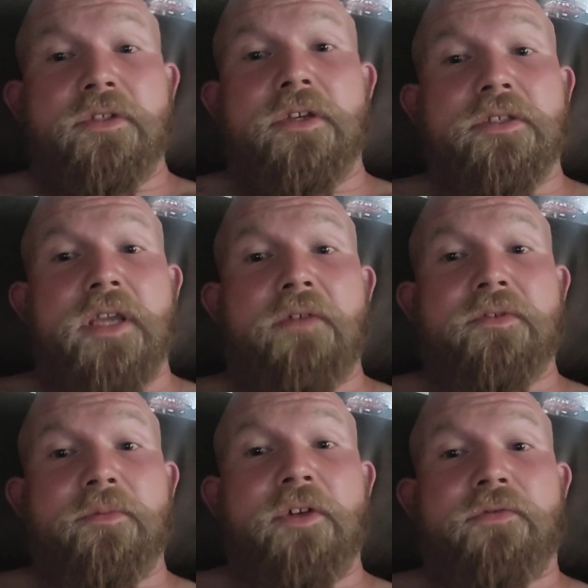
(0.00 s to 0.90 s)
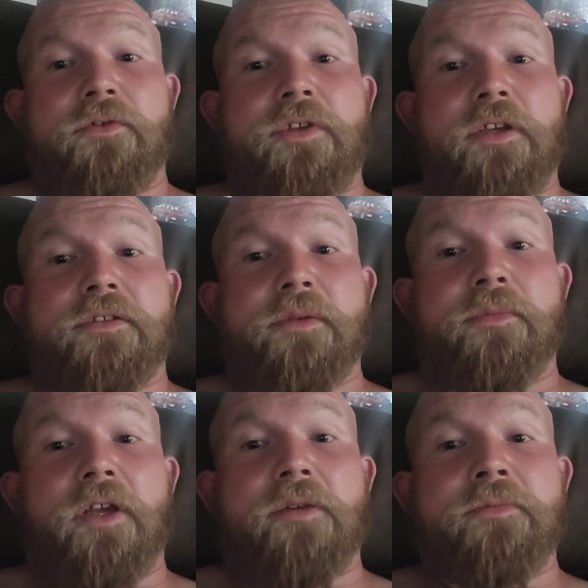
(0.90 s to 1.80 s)
It does have some lifter ticks
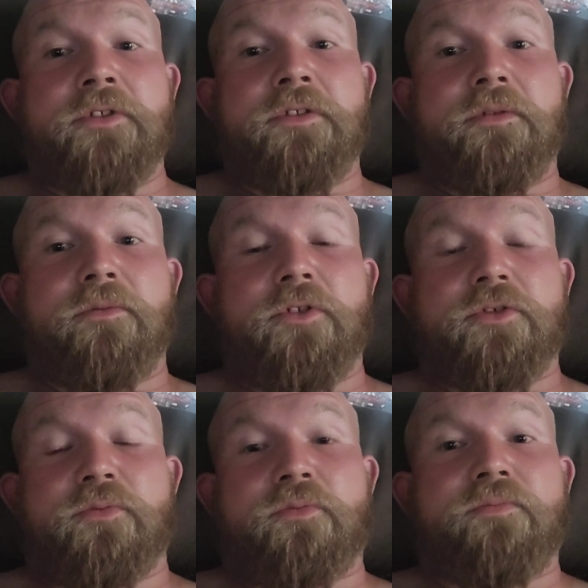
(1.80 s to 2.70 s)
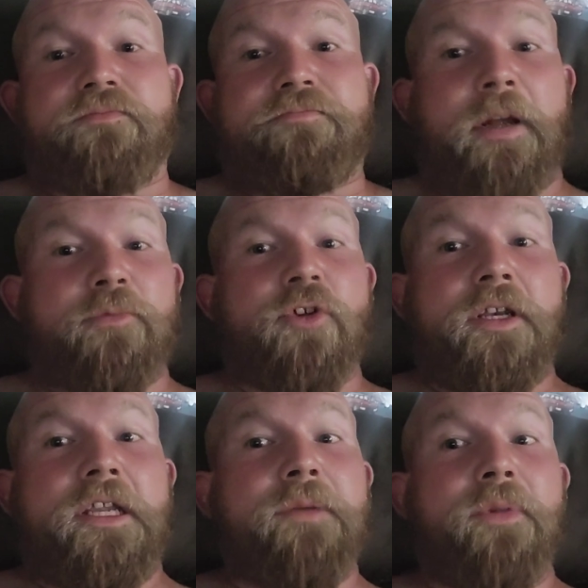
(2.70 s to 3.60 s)
sometimes, which I'm trying
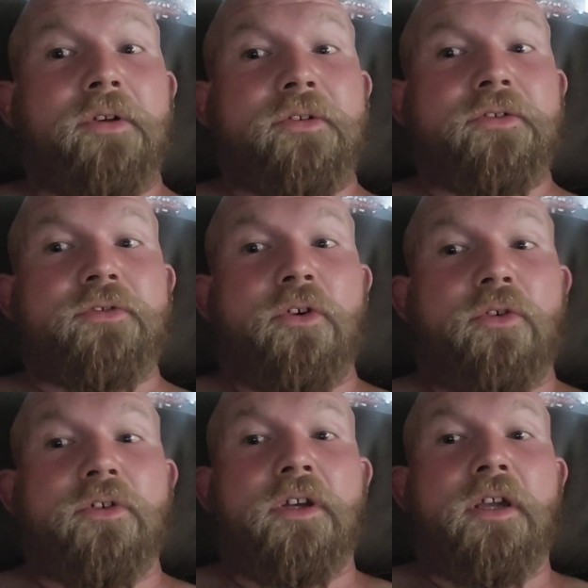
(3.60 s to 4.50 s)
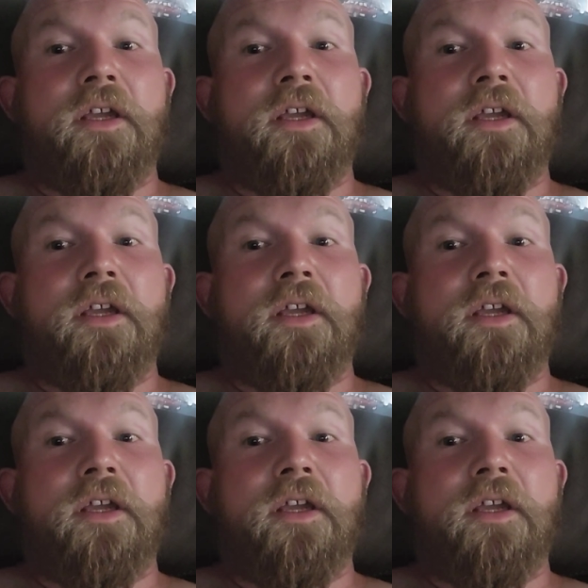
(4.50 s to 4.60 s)
to keep under control.